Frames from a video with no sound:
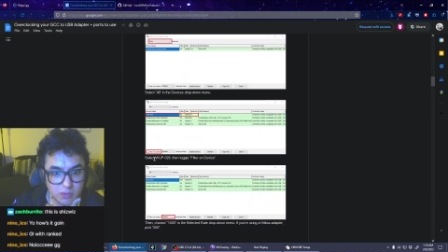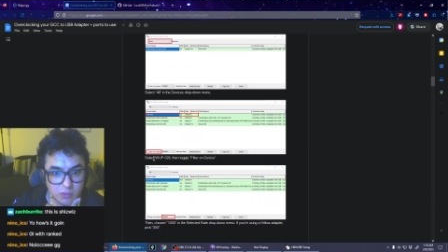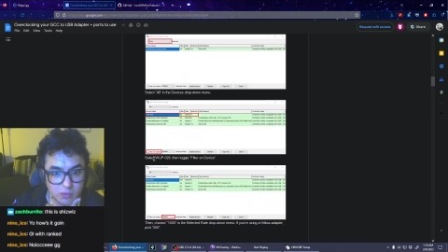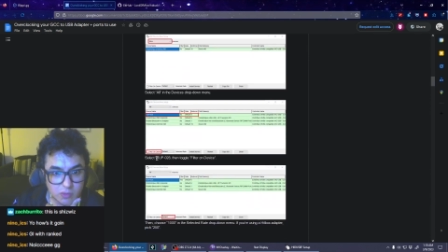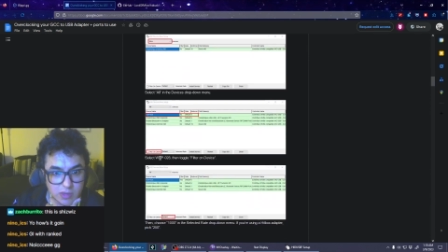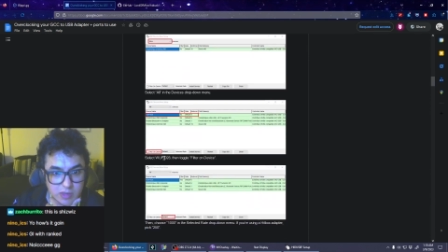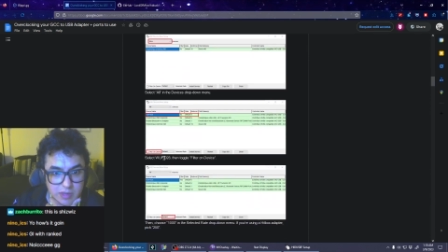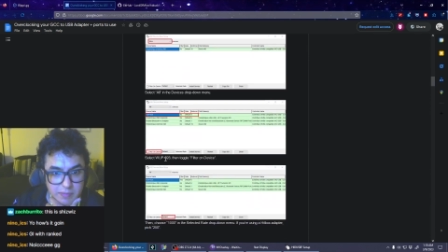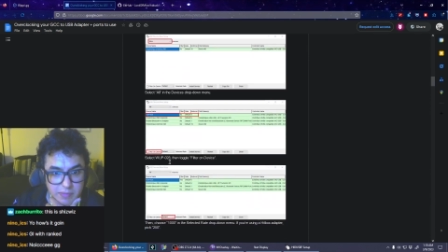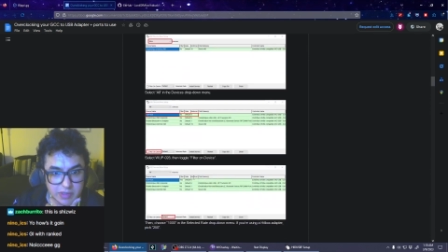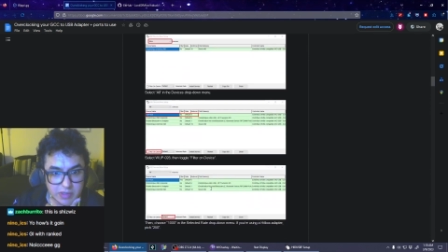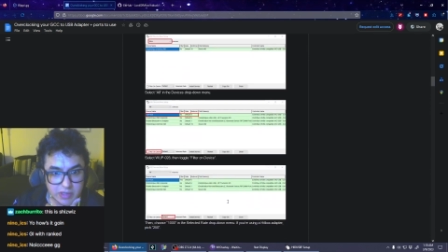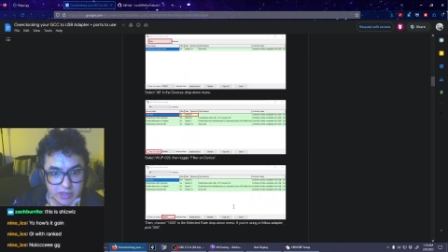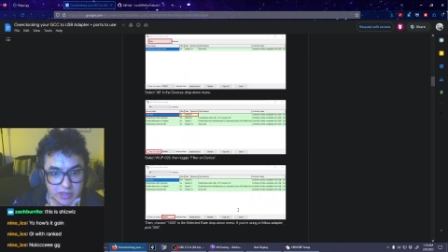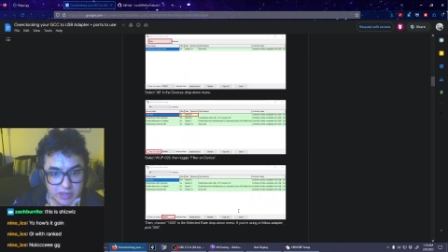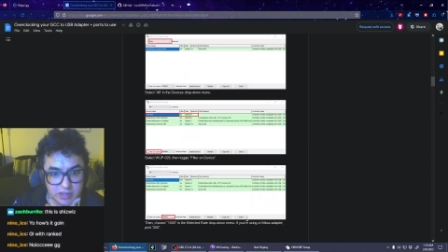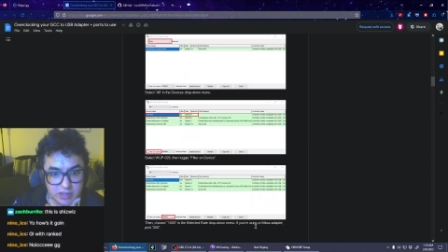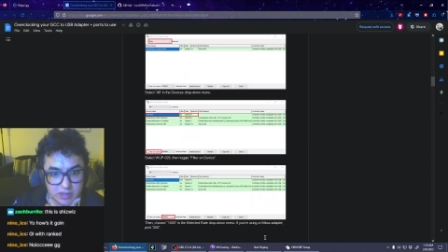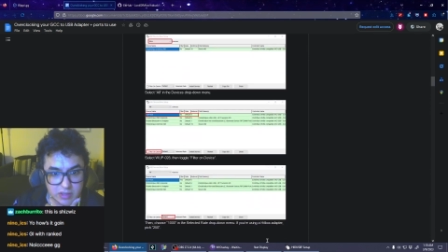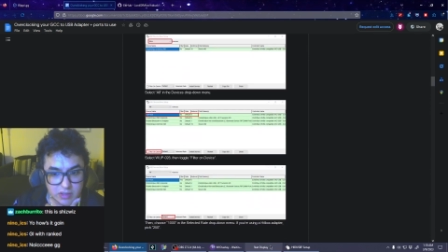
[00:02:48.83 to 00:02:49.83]
whoop
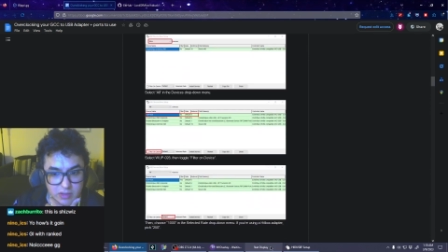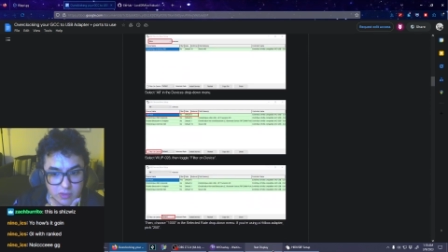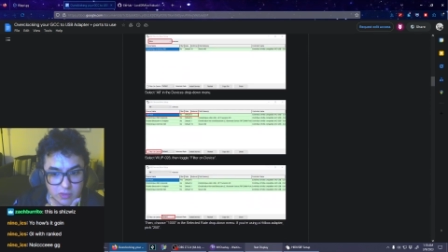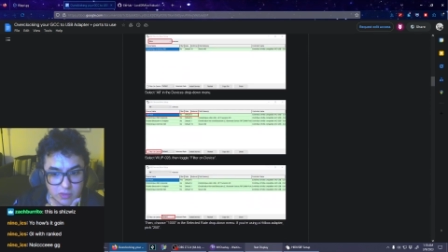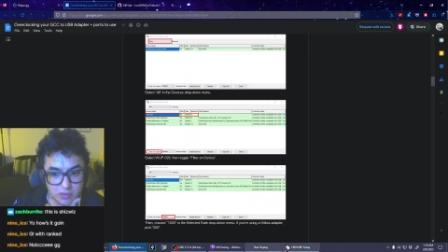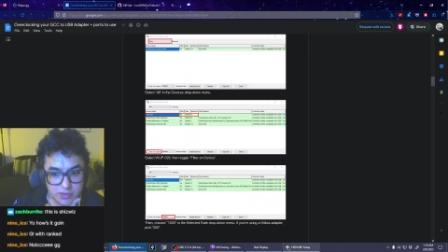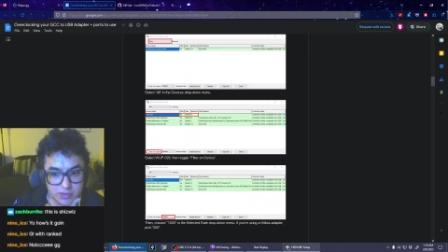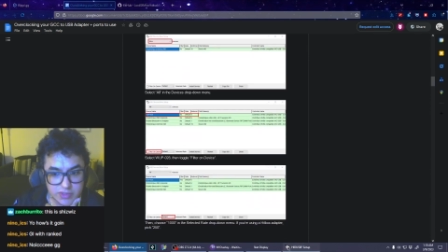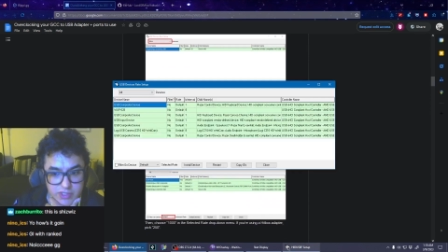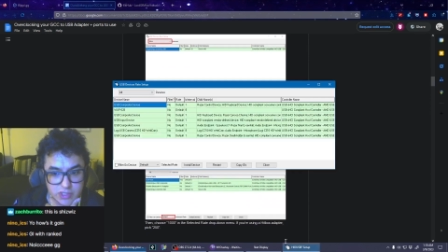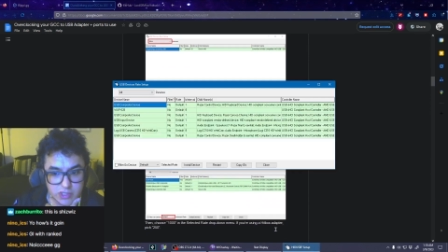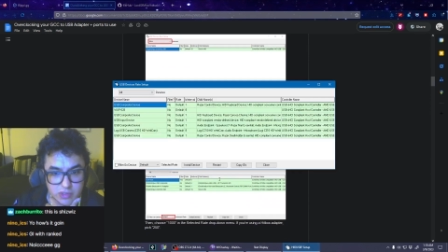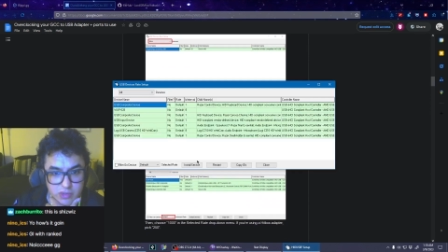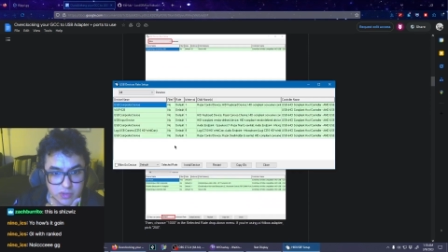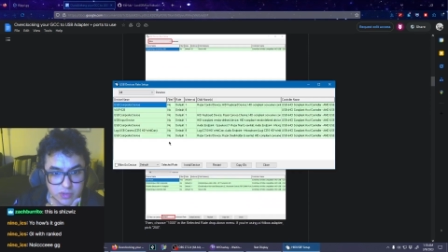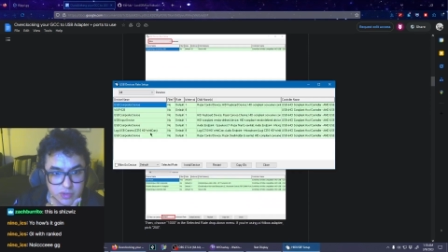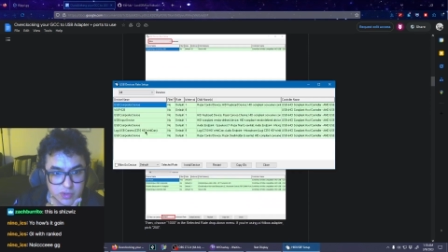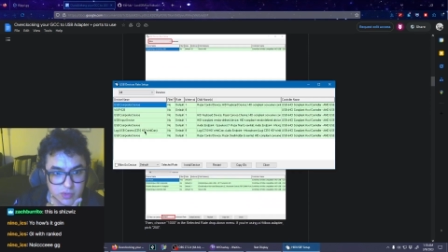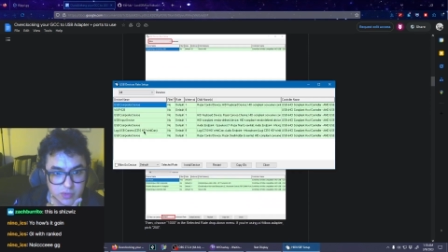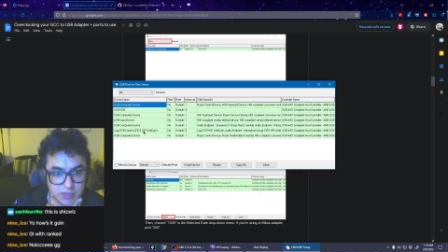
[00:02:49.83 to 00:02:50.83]

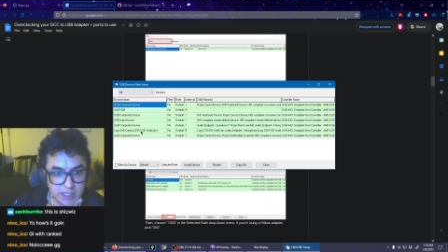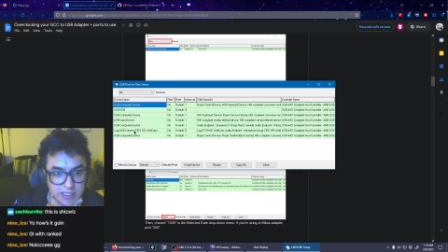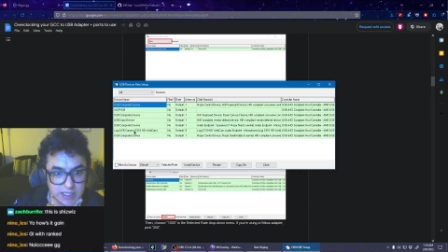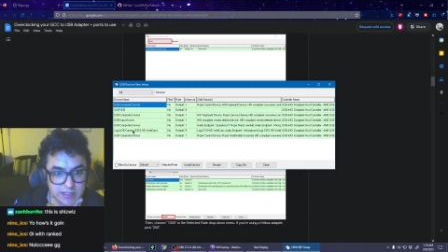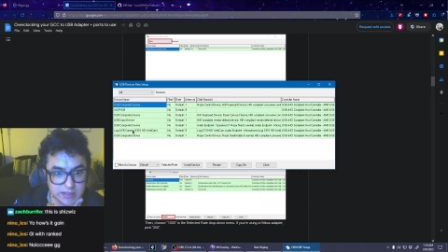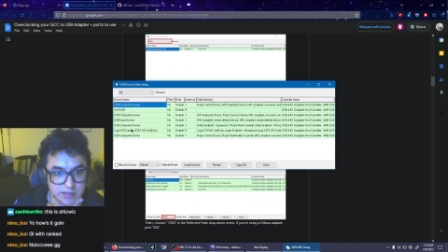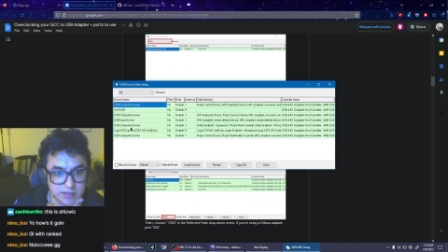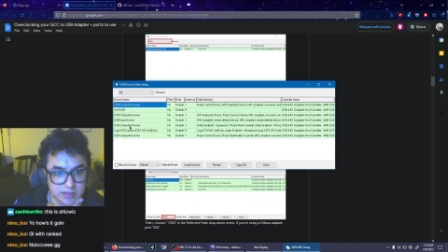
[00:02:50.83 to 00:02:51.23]
028.